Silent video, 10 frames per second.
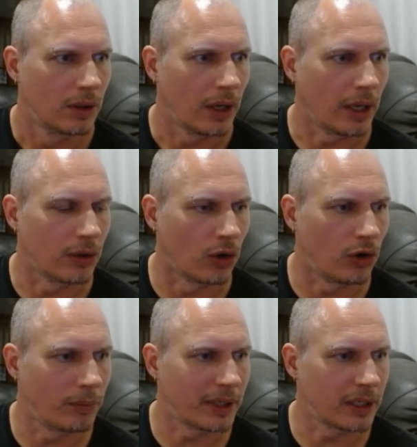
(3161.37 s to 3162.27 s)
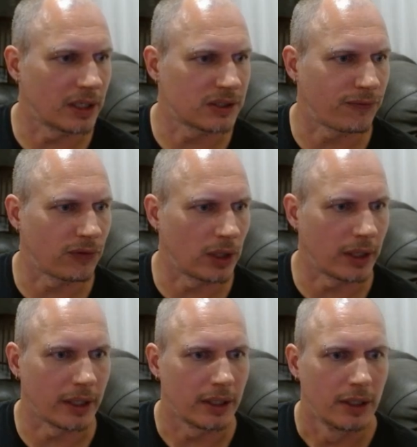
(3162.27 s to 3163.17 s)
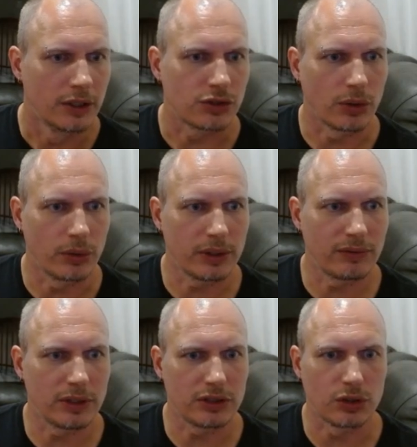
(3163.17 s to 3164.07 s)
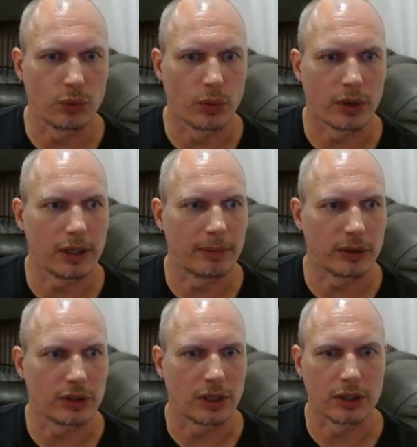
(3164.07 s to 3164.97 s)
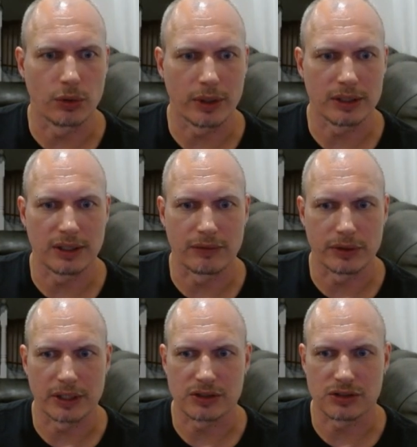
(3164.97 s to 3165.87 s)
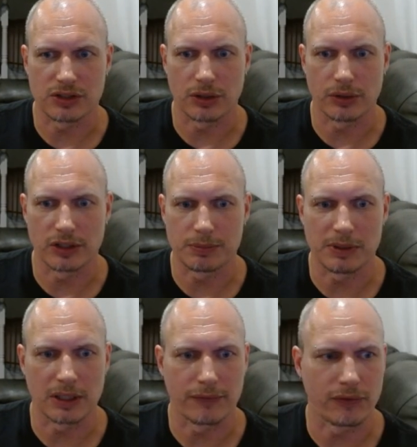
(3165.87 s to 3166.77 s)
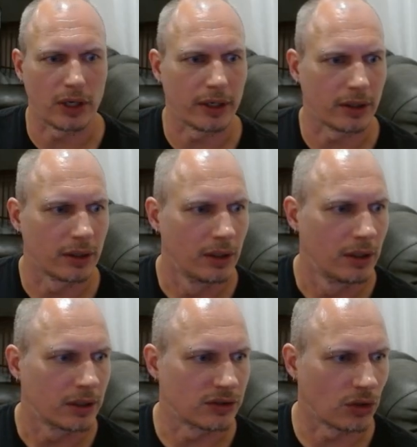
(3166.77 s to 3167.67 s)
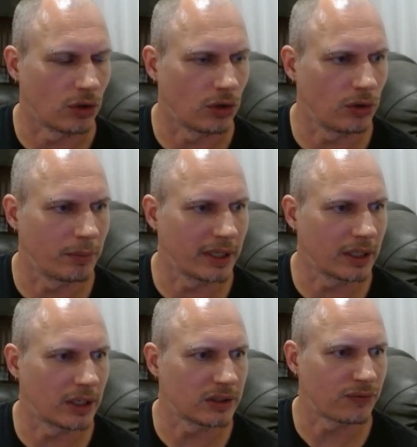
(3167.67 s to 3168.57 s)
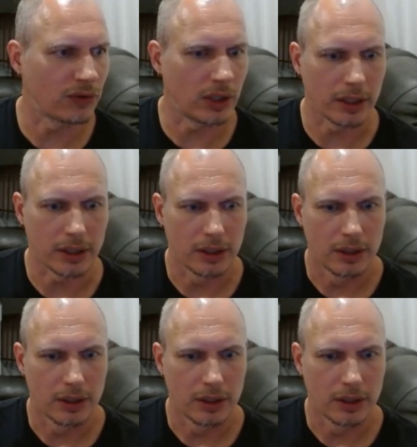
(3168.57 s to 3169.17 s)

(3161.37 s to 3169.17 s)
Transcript: And all my guys fly. So I don't even need to worry about the Gargoya Devil necessarily as being a flyer. Because all my guys fly.